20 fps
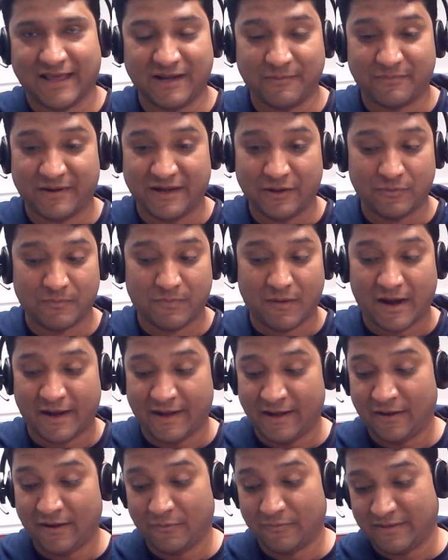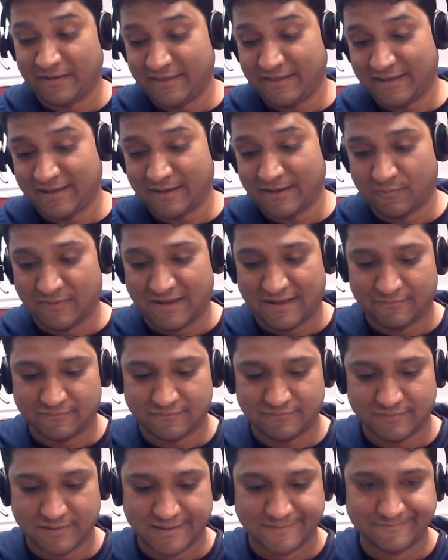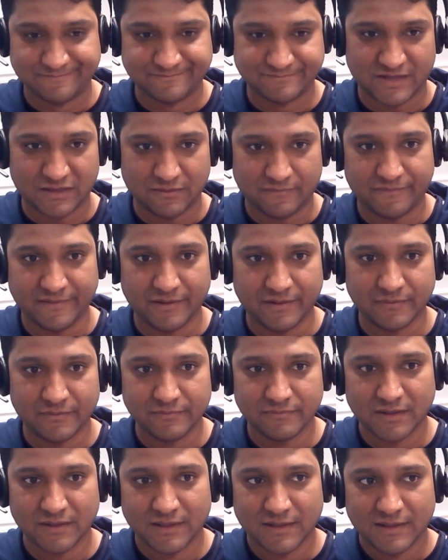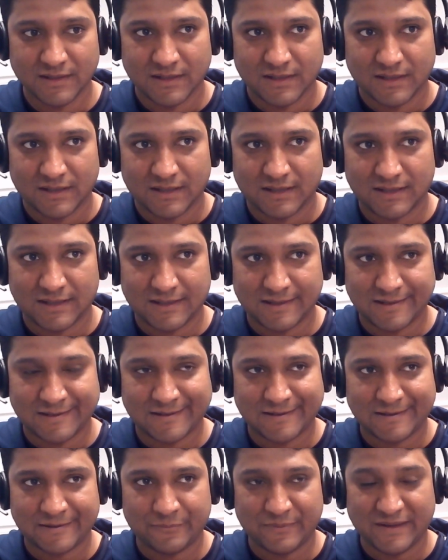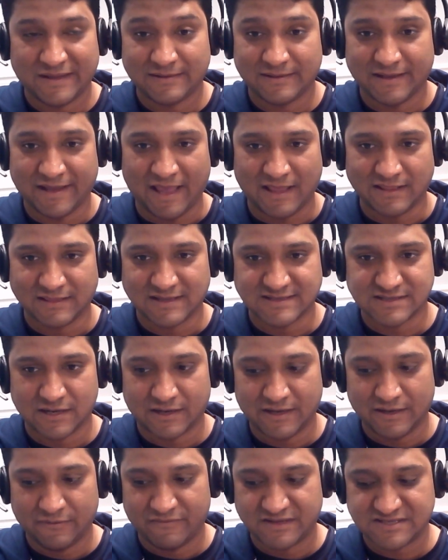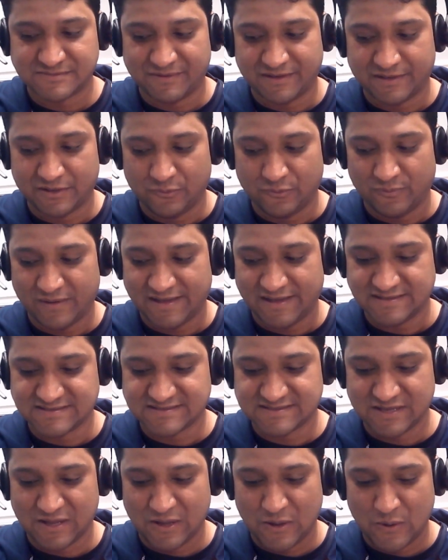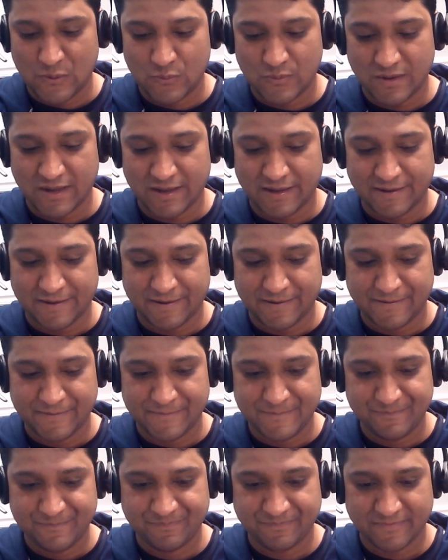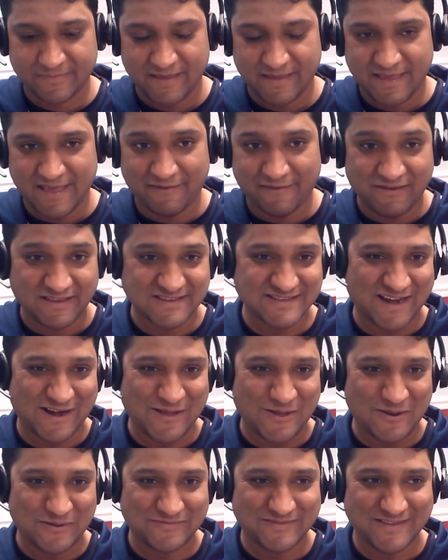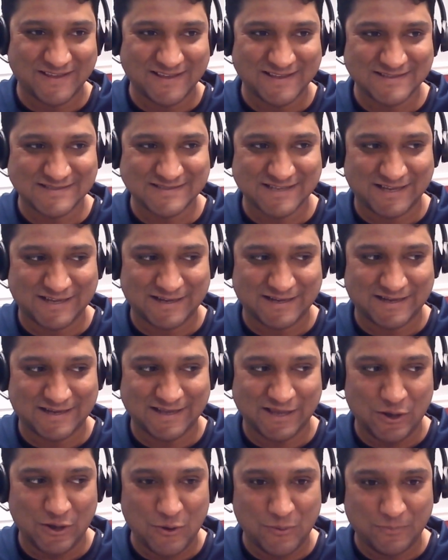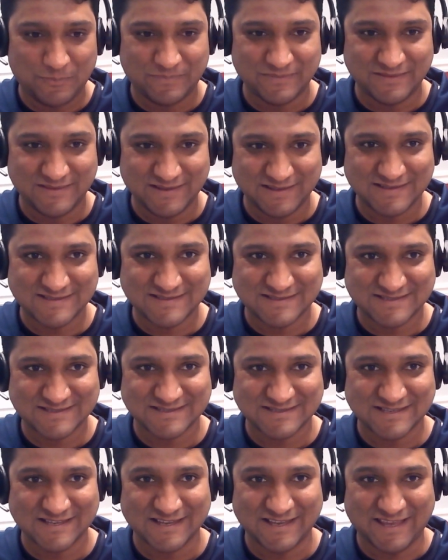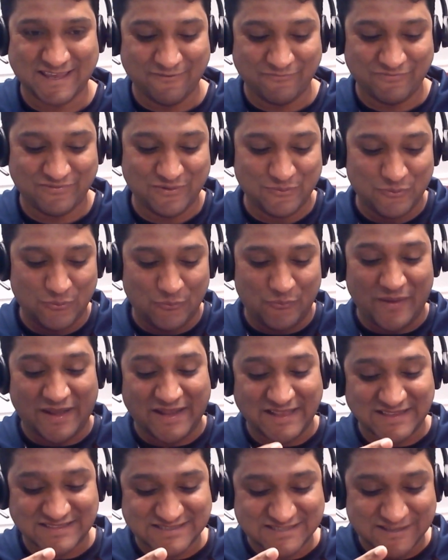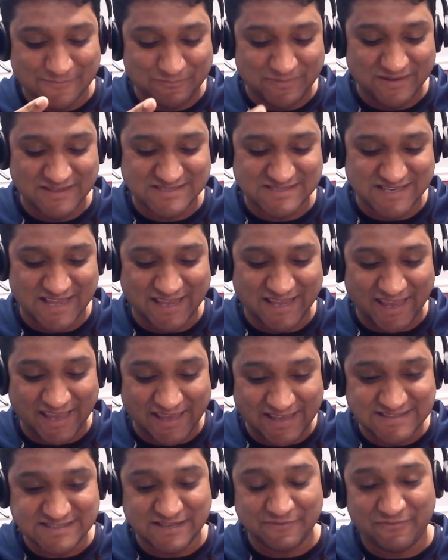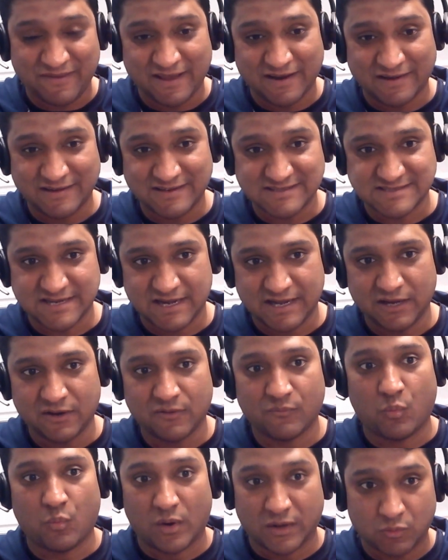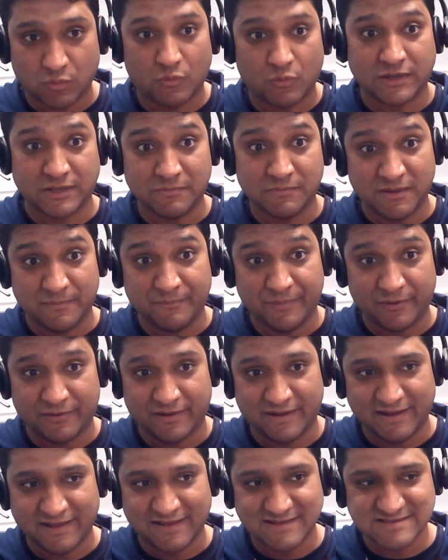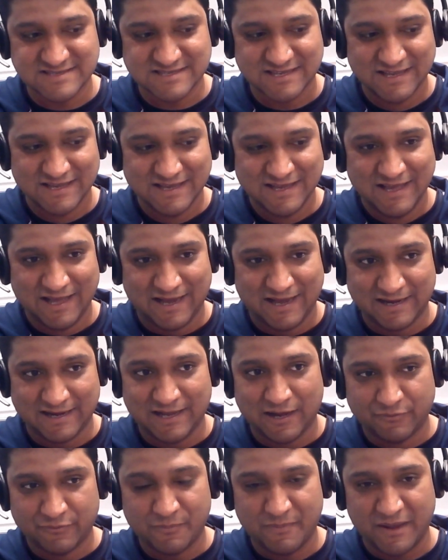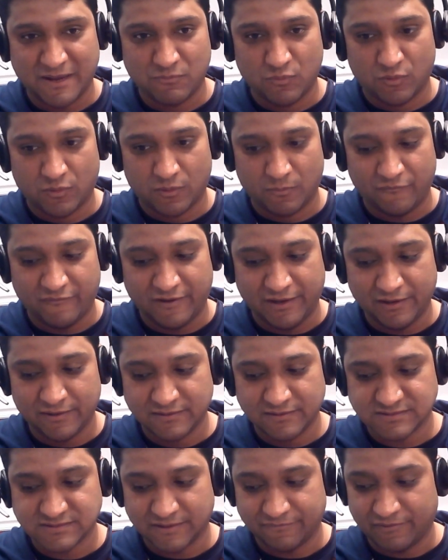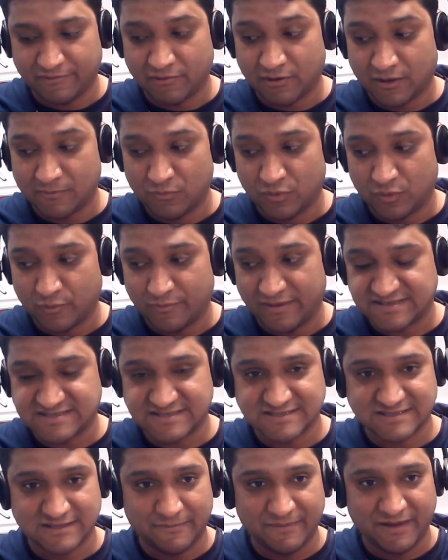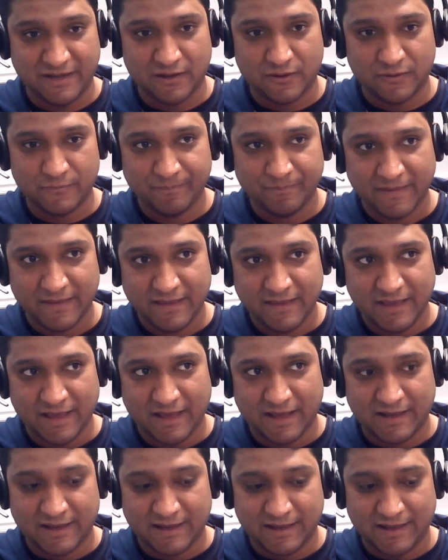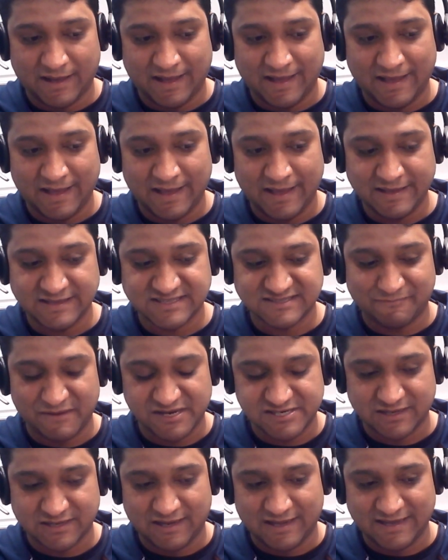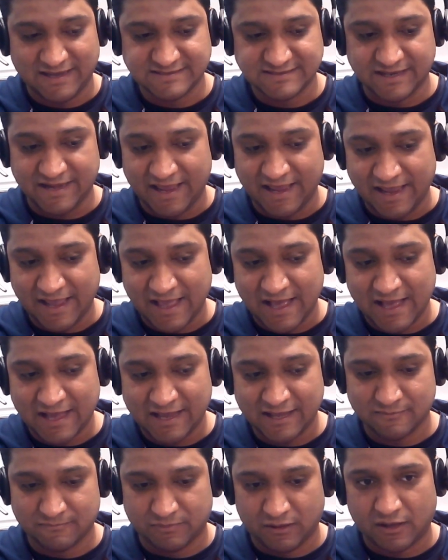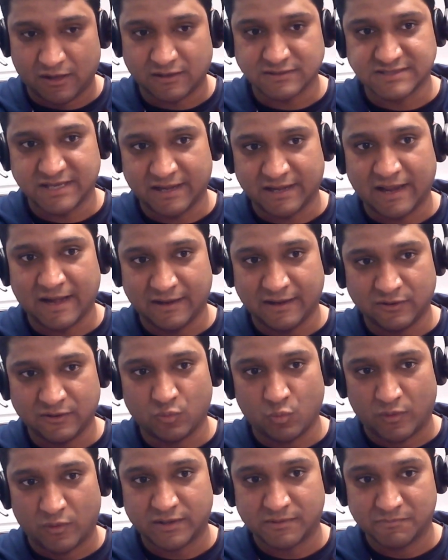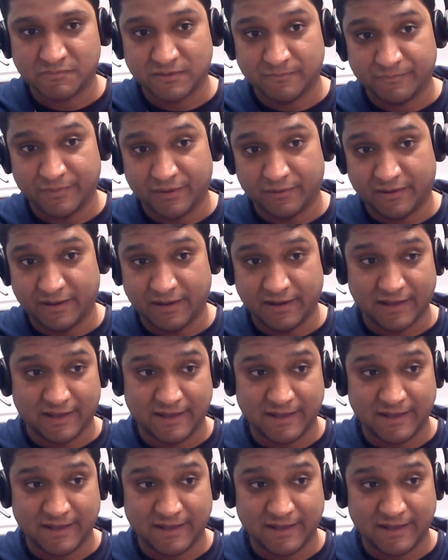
Anybody who bought in over there, wow, good for you. Well, again, that's not investment advice. So, having said all of this, I hope this gives you a very simplistic, easy way understanding of what quantum computing is. I'd love to make more videos. If you've got more questions, let me know. I specialize in AI and blockchain and in quantum computing.